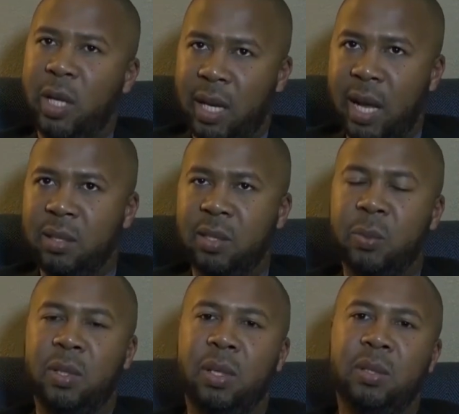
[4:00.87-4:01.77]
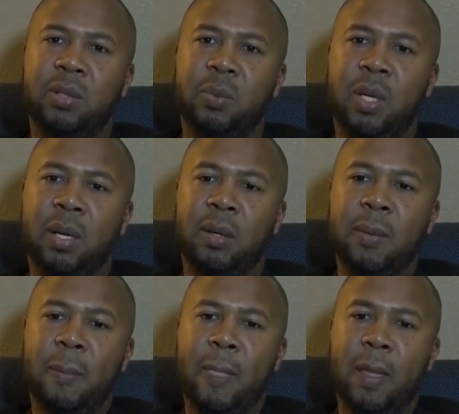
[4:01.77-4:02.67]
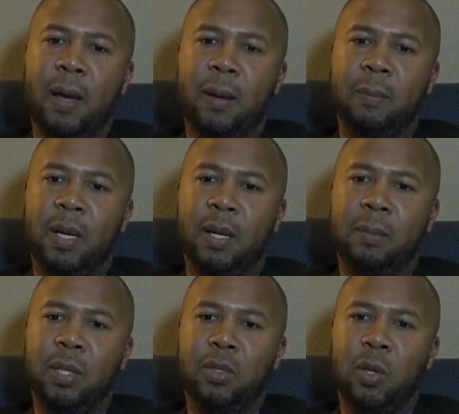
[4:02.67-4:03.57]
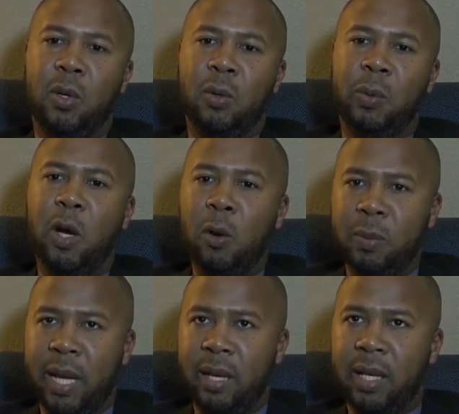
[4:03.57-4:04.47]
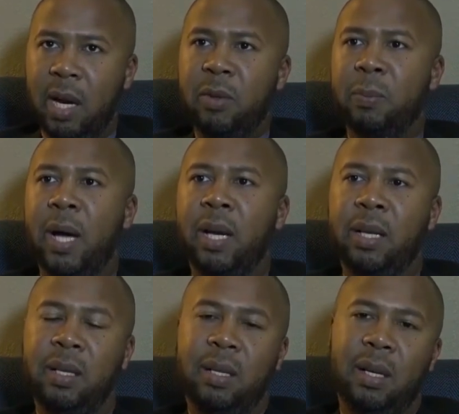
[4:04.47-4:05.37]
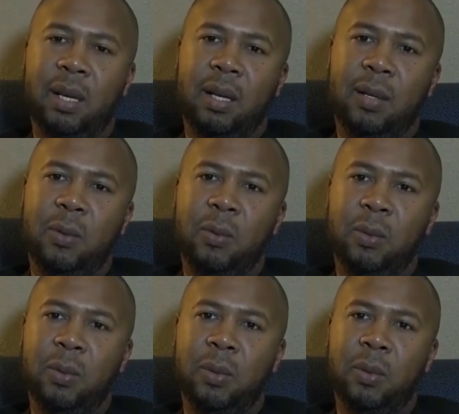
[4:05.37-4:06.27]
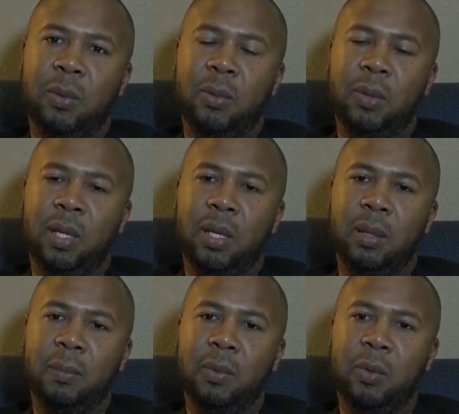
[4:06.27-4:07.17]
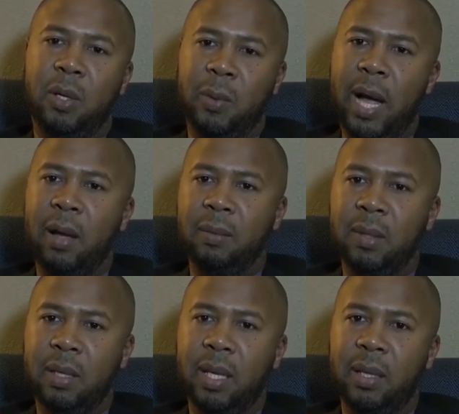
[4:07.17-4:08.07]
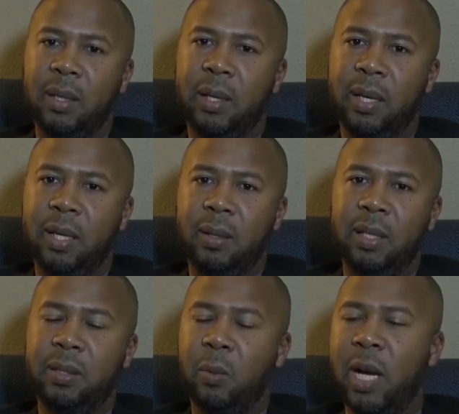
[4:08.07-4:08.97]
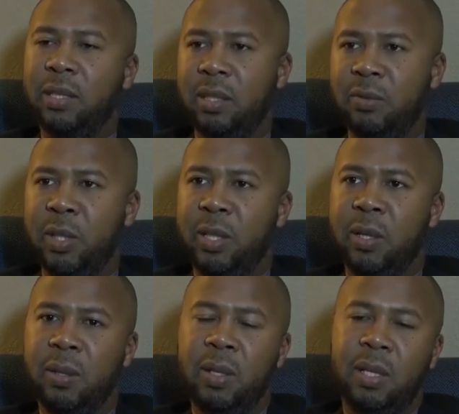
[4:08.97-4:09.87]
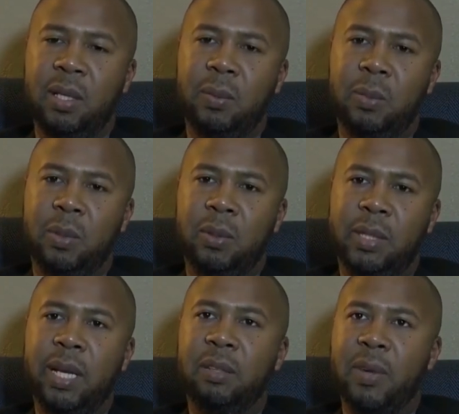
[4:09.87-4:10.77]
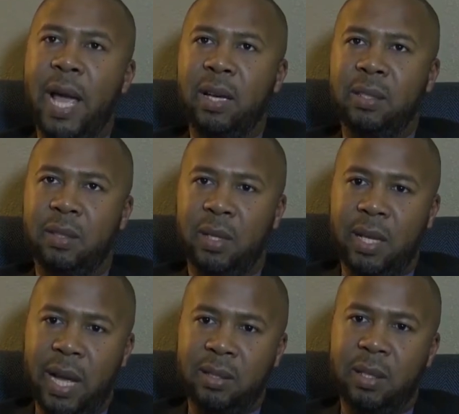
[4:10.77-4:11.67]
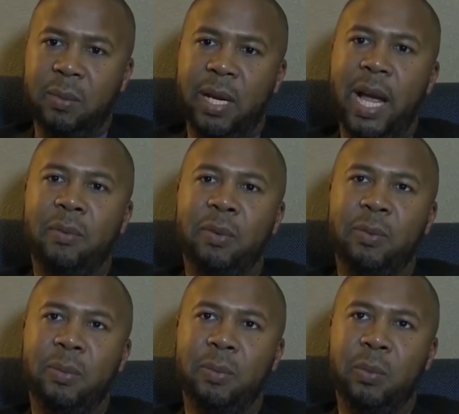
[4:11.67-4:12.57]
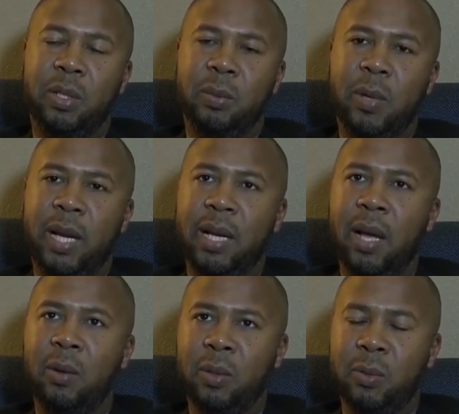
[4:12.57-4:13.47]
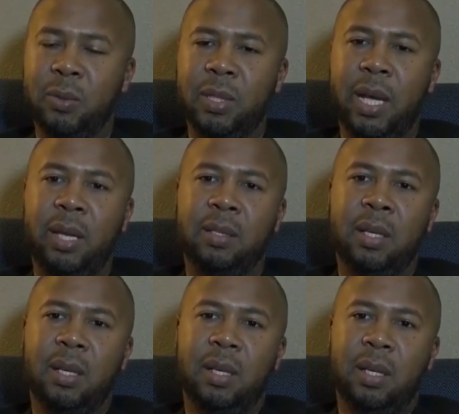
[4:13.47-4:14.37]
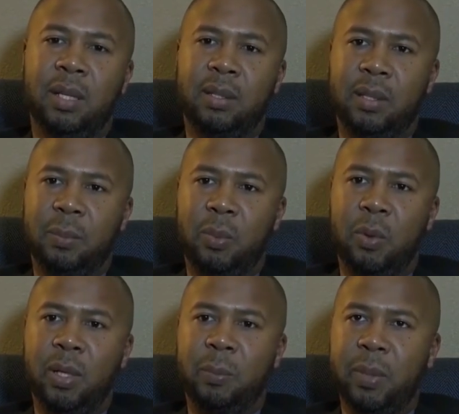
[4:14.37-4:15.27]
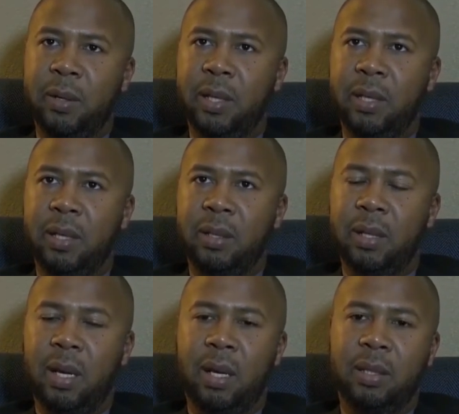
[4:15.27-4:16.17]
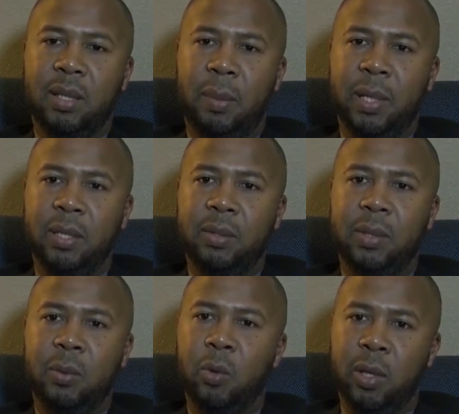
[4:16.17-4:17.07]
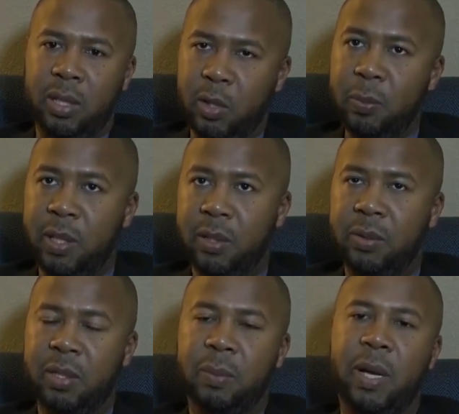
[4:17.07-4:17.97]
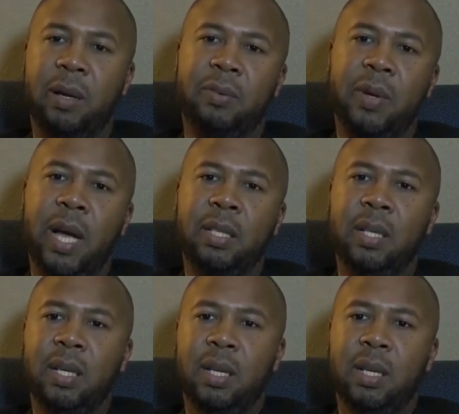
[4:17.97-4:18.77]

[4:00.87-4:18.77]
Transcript: doing classes with us as well. And so we hope that everybody who are around and watching this video will take advantage of the class that we're having with him right now on the Crusades. And it's an important period in Islamic history, or human history, as a matter of fact.